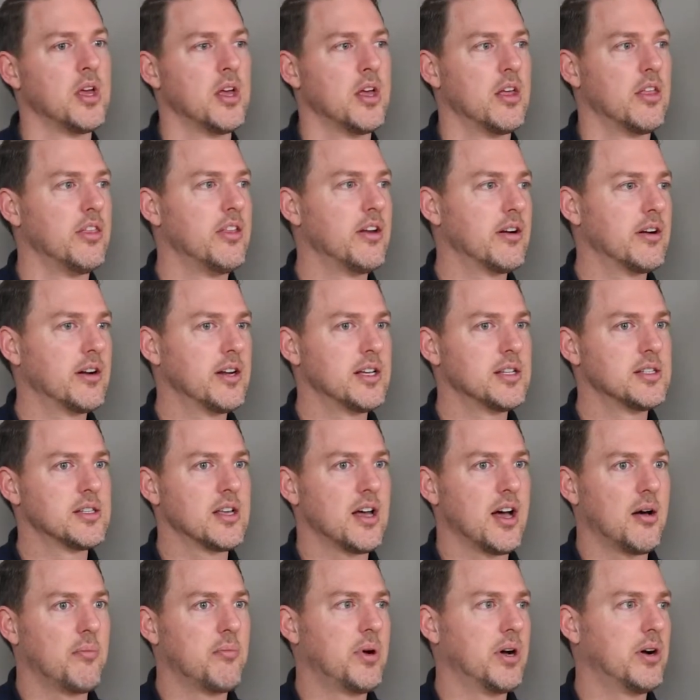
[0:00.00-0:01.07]
there is
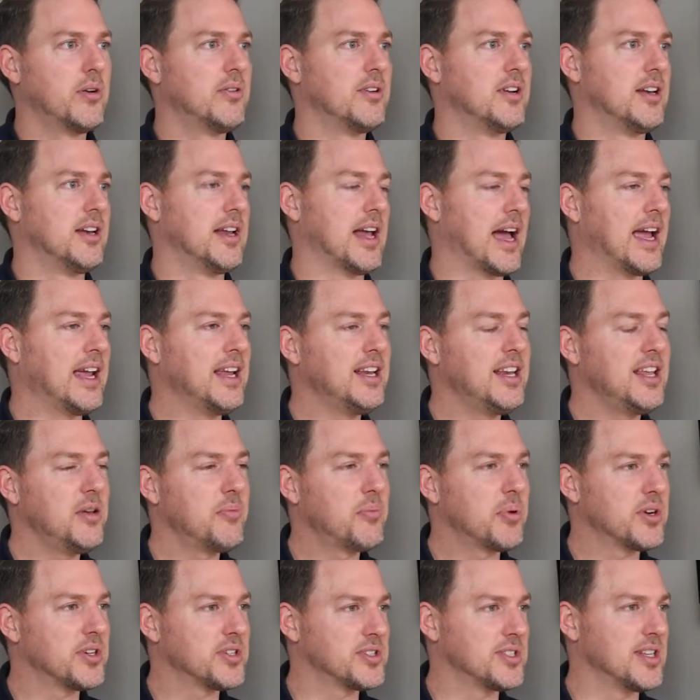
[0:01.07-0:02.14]
about
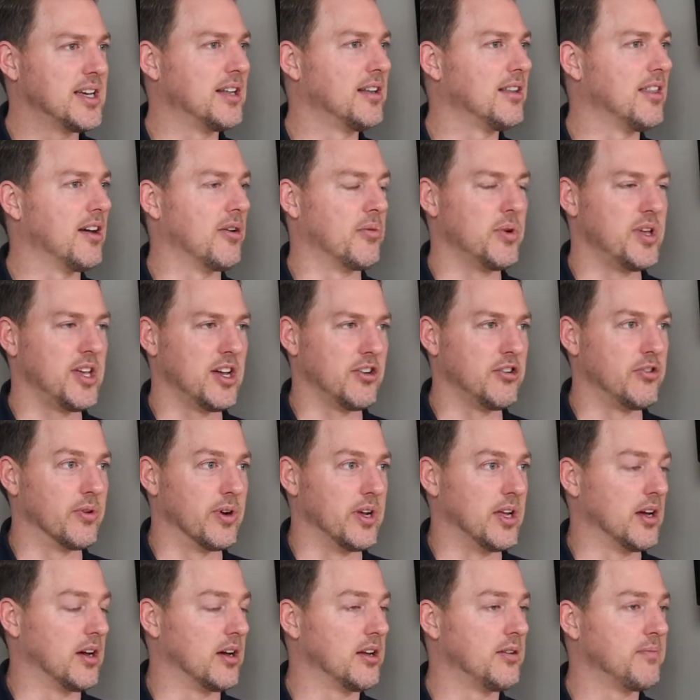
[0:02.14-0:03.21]
90% that we agree
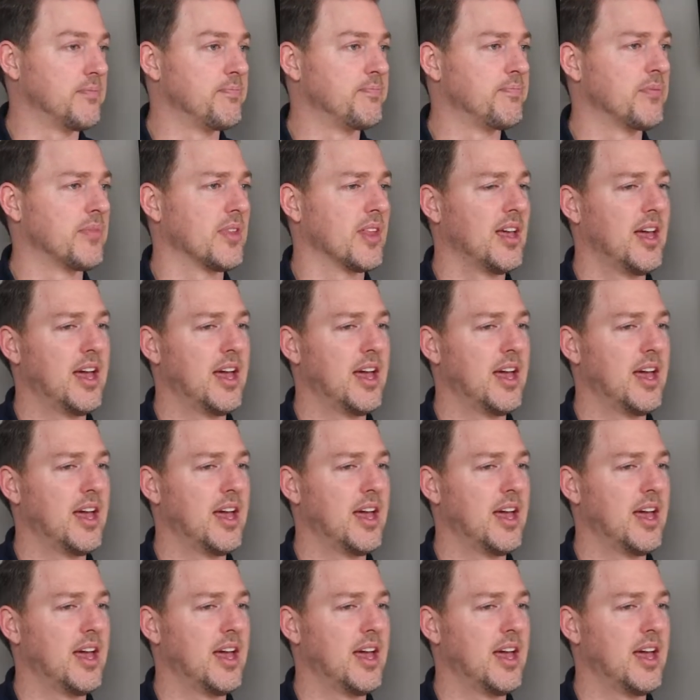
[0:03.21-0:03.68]
on. Mm-hmm.